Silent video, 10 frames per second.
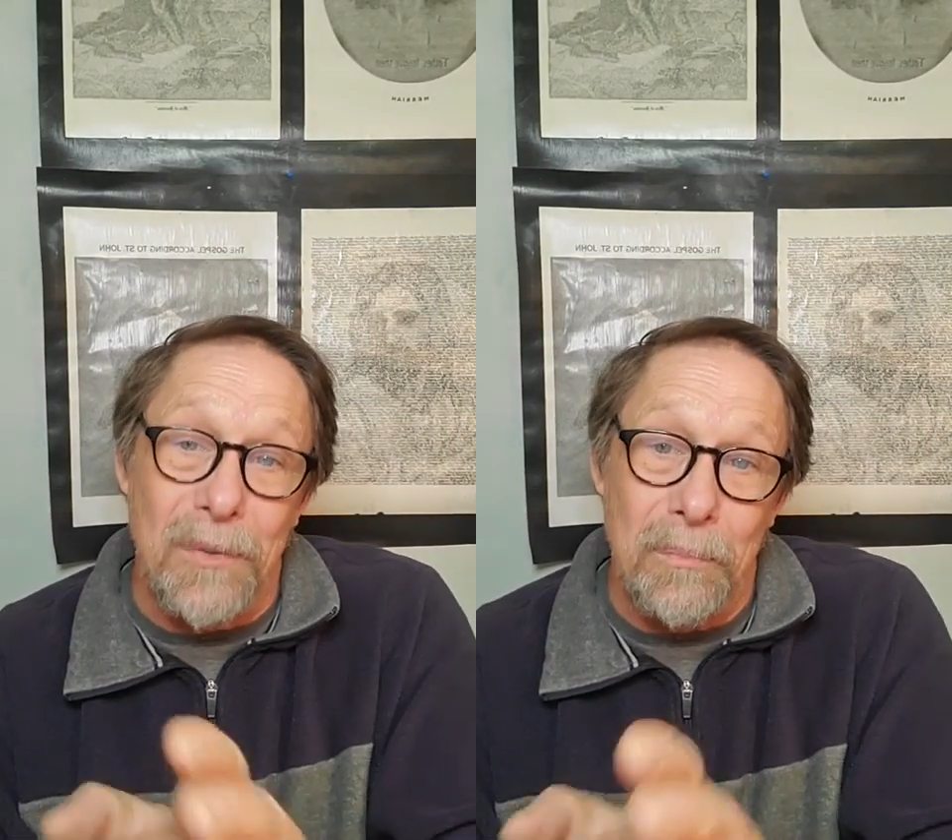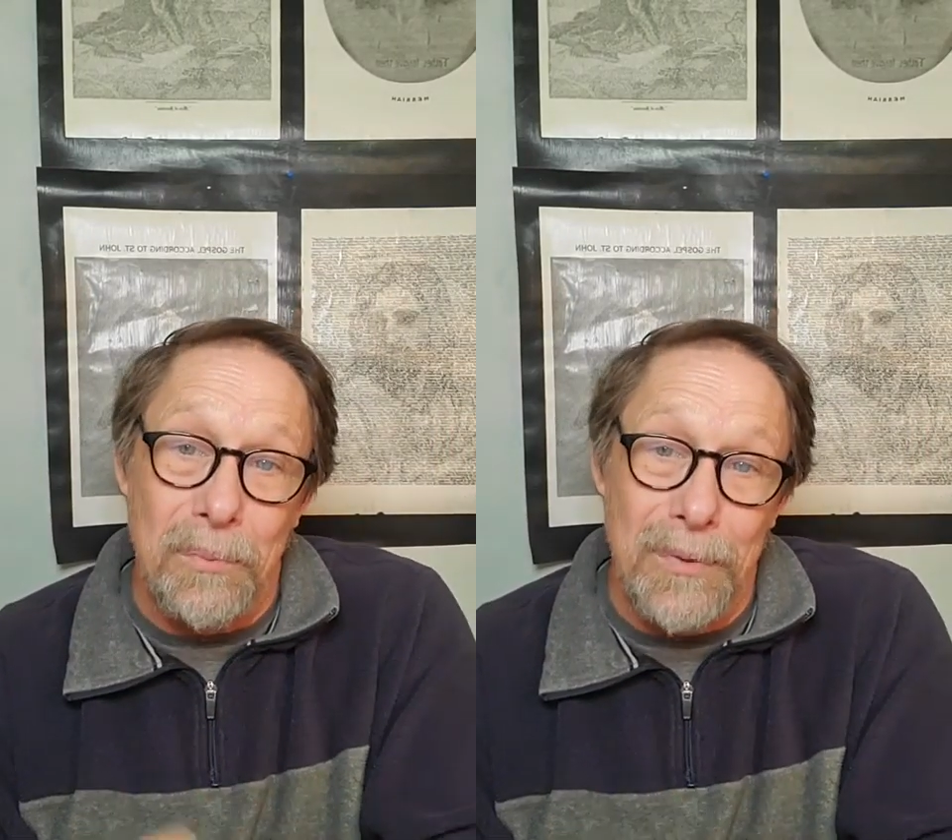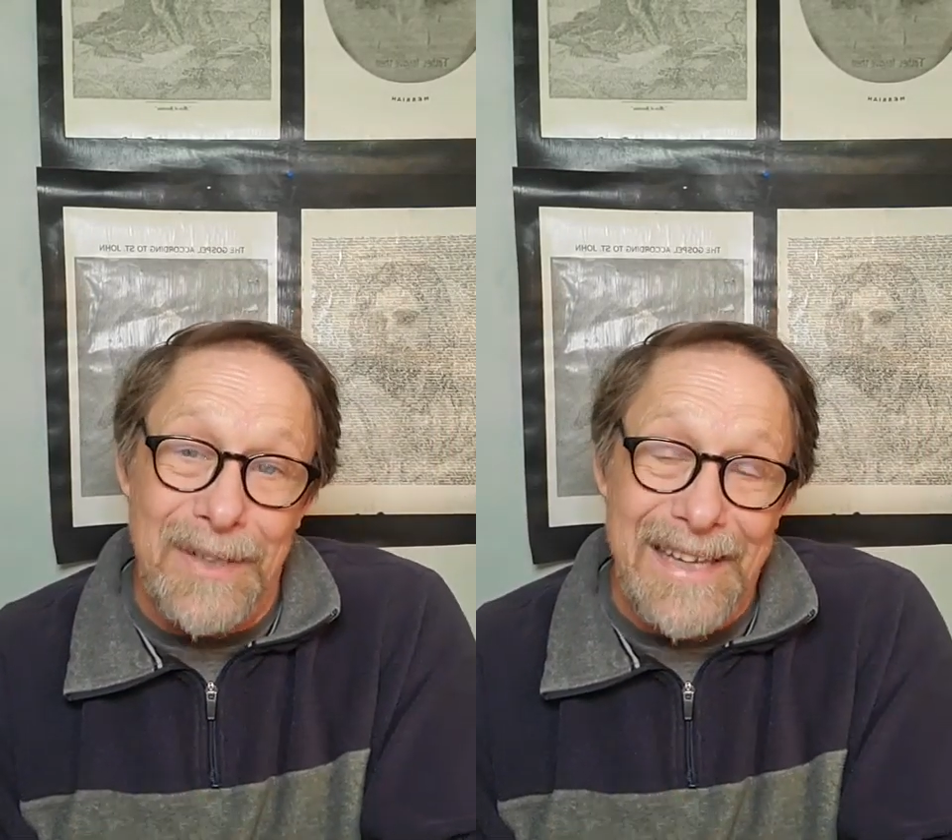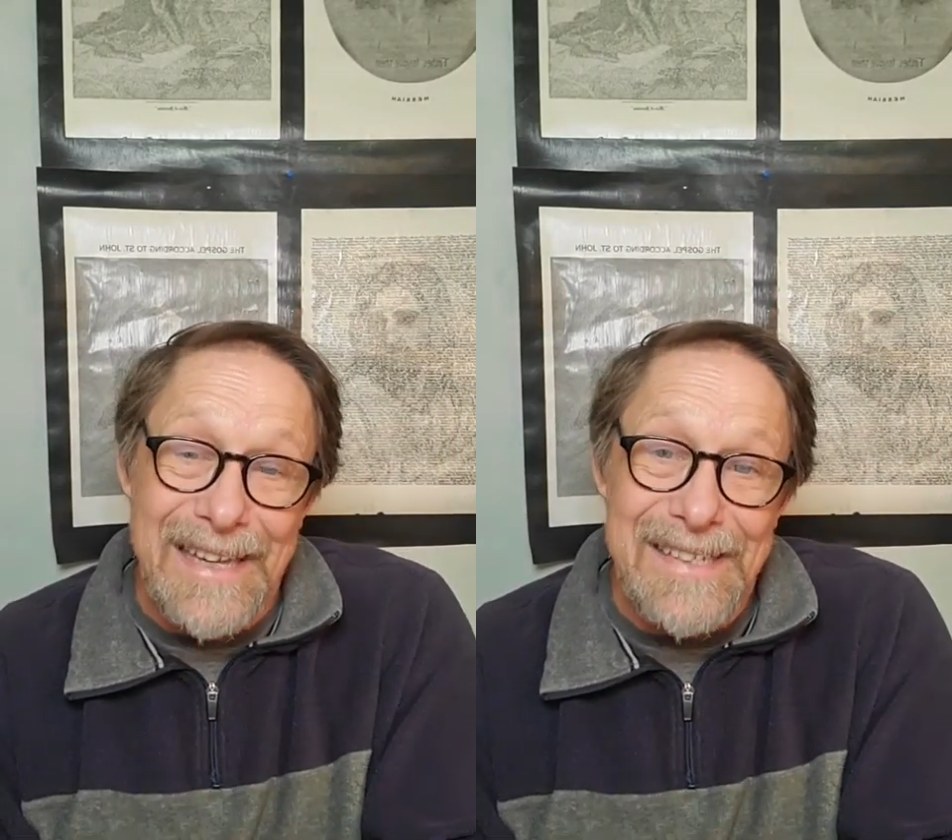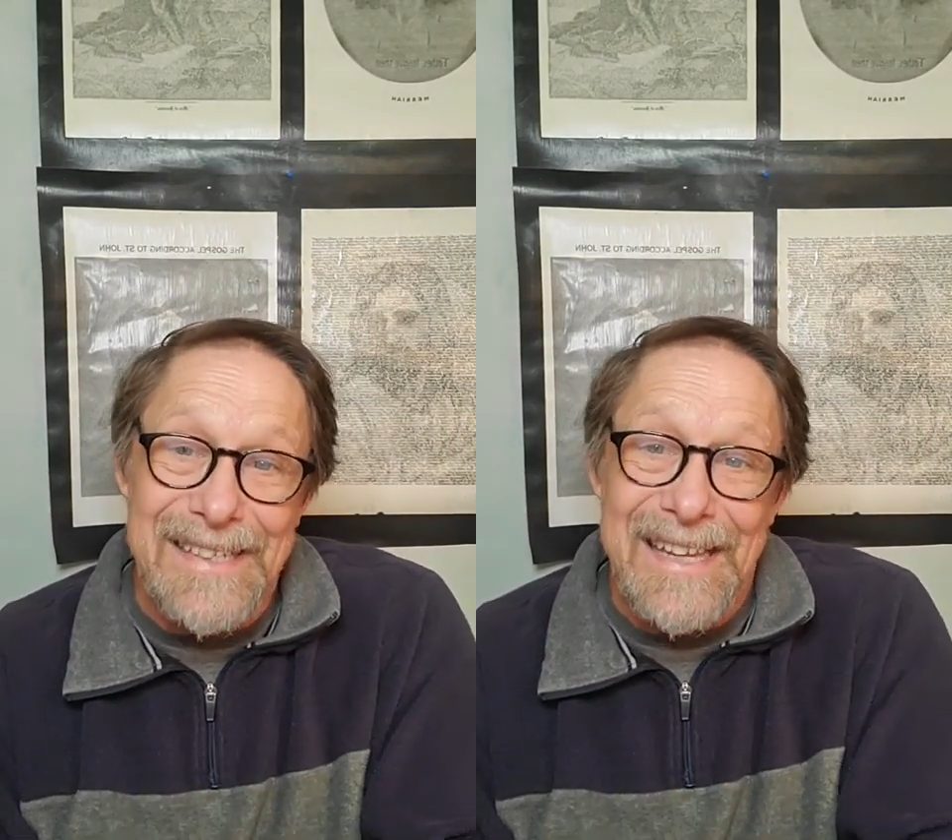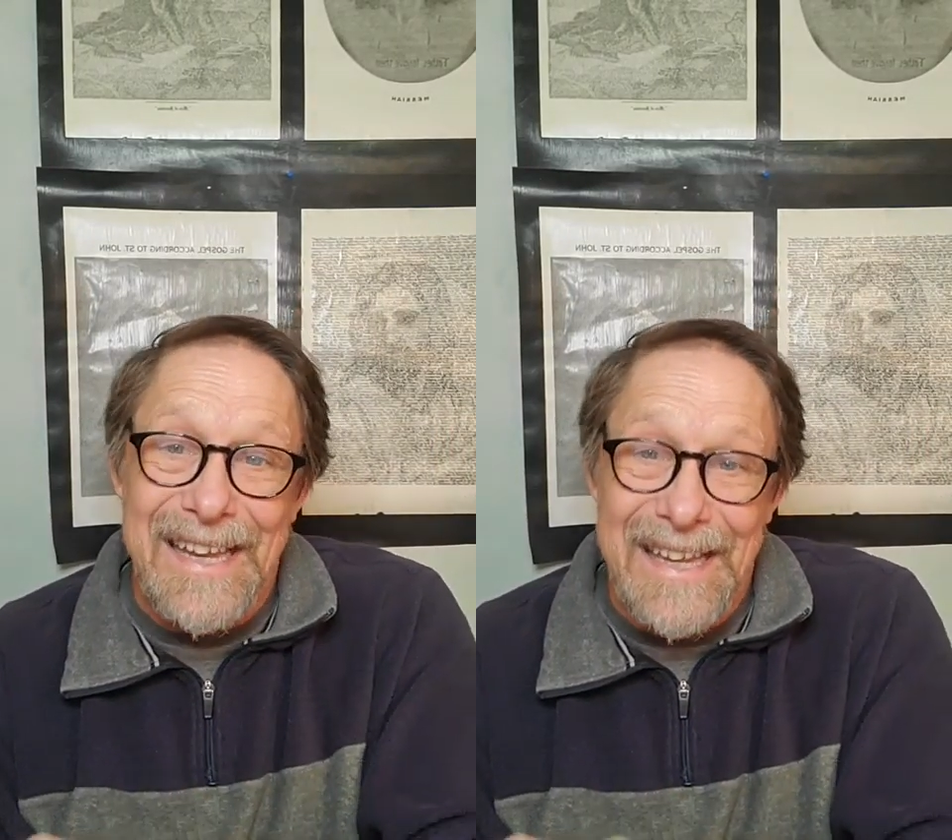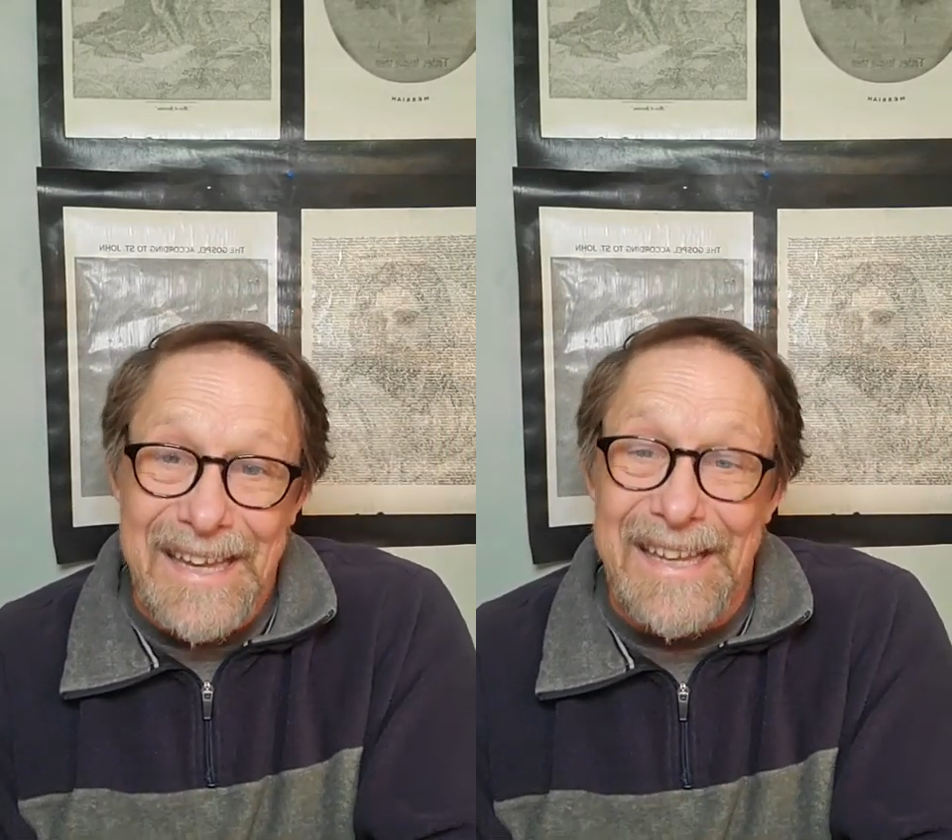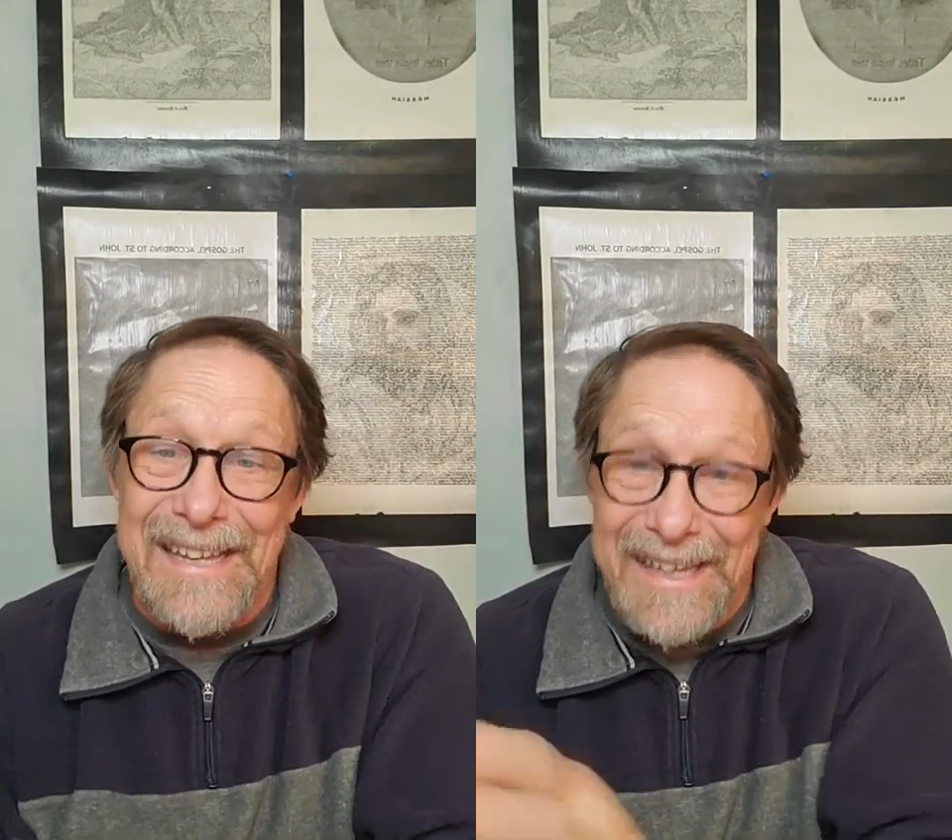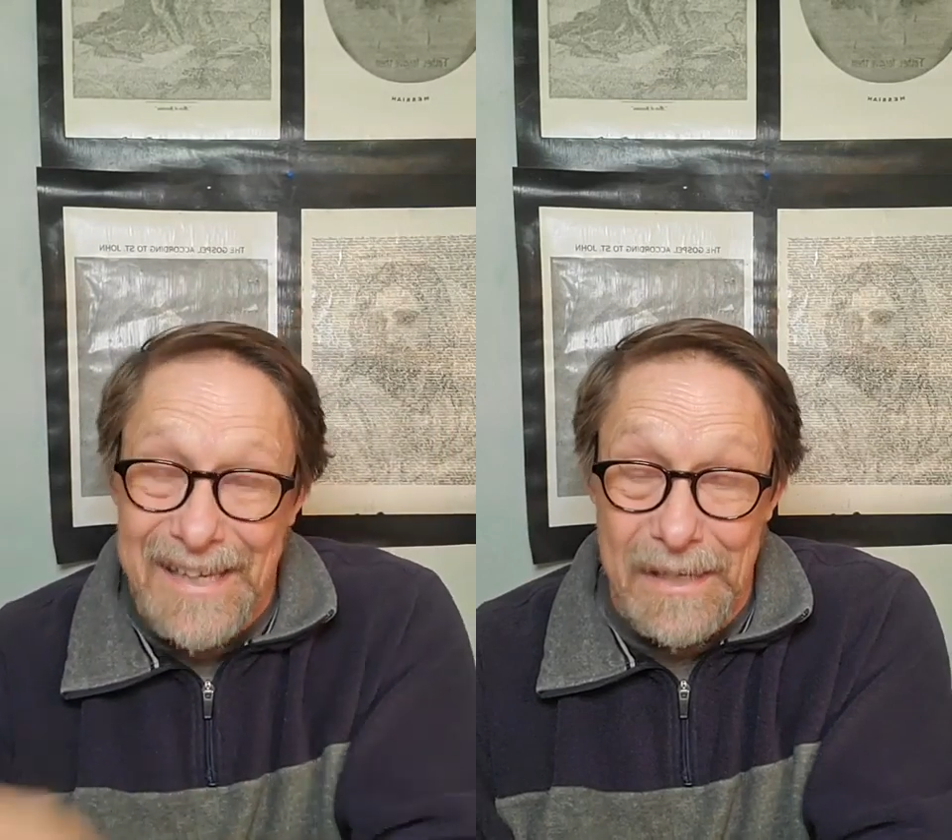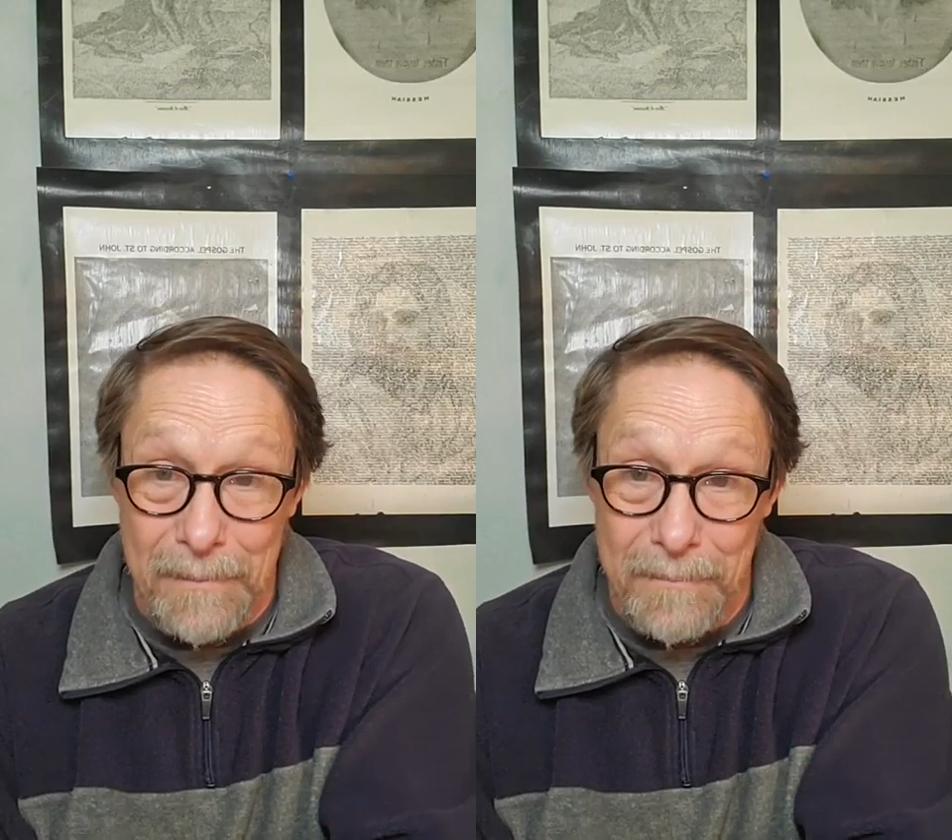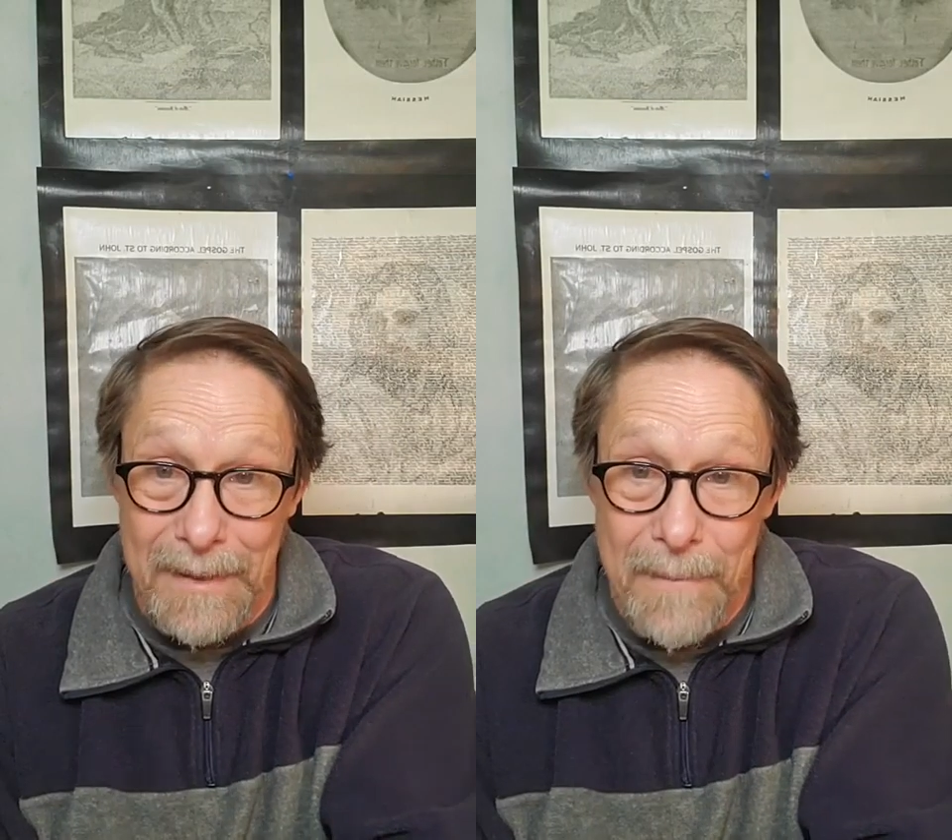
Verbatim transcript: complete in him.